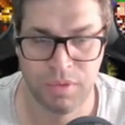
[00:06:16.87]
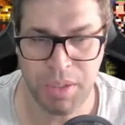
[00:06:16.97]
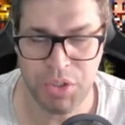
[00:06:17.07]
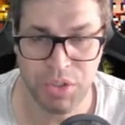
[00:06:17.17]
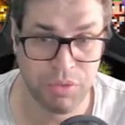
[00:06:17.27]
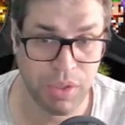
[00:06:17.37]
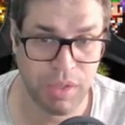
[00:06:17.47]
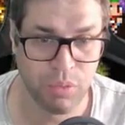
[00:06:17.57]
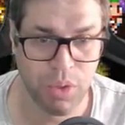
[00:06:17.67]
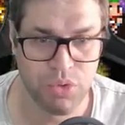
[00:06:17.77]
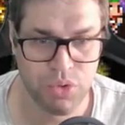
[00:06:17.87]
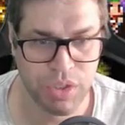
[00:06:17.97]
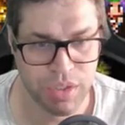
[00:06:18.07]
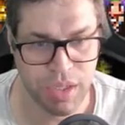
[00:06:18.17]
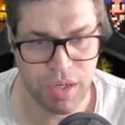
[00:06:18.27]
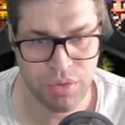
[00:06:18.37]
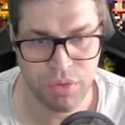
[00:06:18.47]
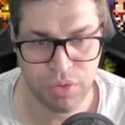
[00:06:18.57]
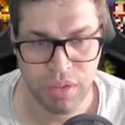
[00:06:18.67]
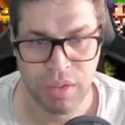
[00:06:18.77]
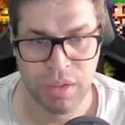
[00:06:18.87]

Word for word: Especially if you have well-trained characters.